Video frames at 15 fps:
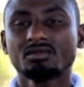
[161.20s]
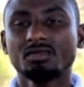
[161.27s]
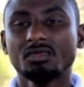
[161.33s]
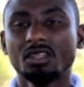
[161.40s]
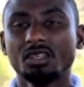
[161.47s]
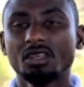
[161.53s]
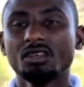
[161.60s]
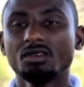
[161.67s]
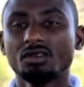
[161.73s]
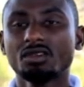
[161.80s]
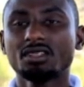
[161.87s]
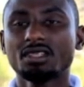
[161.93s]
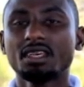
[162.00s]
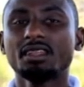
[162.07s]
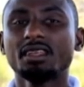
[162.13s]
Yeah, you
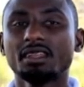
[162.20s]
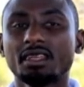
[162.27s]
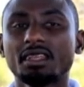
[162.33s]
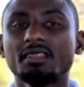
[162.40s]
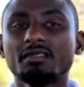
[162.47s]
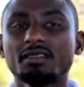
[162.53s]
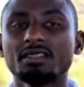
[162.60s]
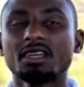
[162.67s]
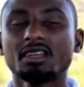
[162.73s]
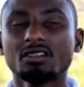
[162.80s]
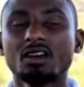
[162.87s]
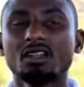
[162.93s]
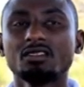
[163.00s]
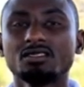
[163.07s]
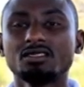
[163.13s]
could say that. Anything
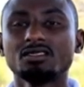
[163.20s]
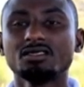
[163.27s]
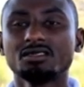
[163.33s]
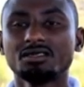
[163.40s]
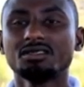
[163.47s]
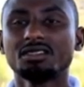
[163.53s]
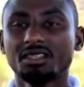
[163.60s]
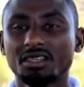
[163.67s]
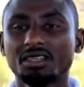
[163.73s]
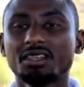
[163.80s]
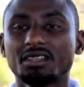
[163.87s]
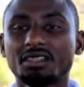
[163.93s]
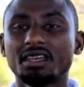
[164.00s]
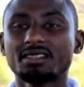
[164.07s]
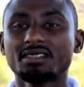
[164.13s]
technology,
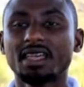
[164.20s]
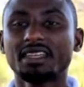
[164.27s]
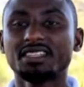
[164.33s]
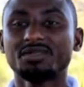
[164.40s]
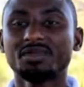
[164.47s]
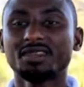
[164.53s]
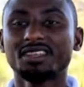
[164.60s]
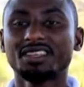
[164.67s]
it excites me.